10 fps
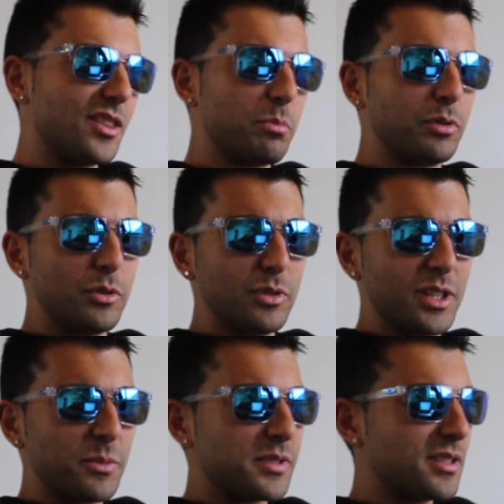the blue
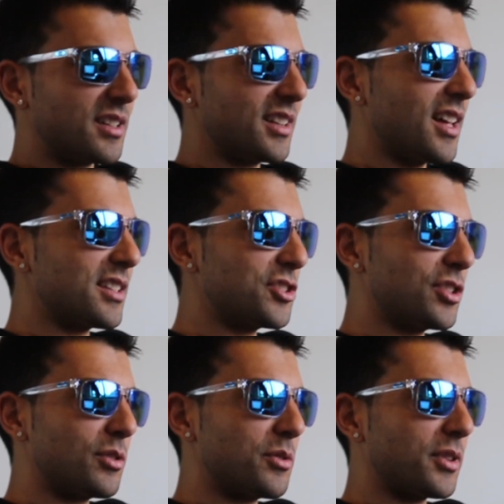lips, the glass
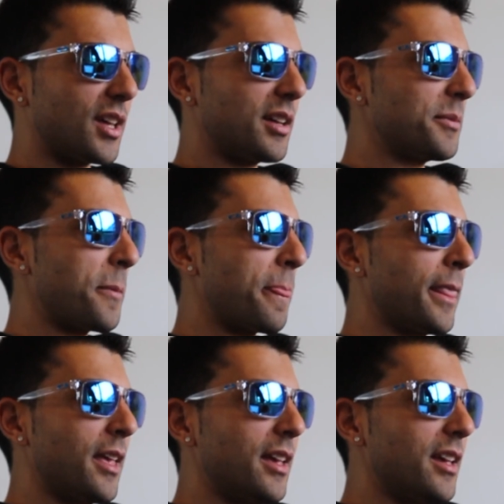chin, all that,
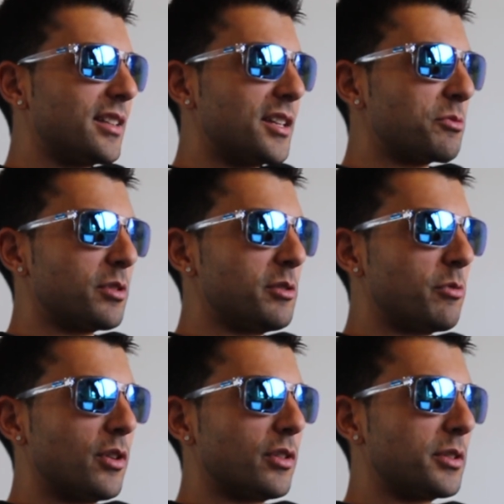it doesn't really
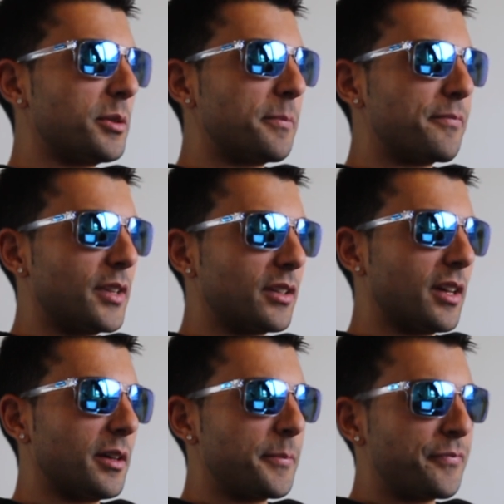work.
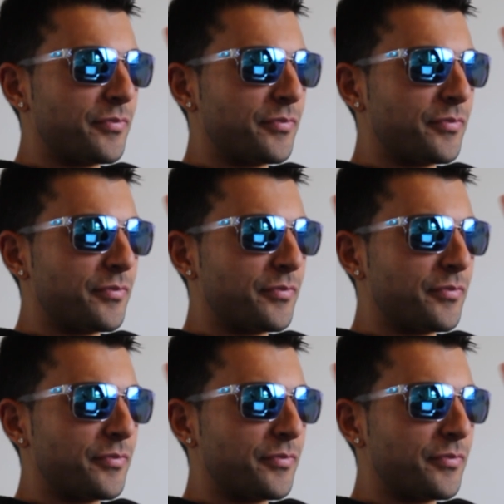Okay.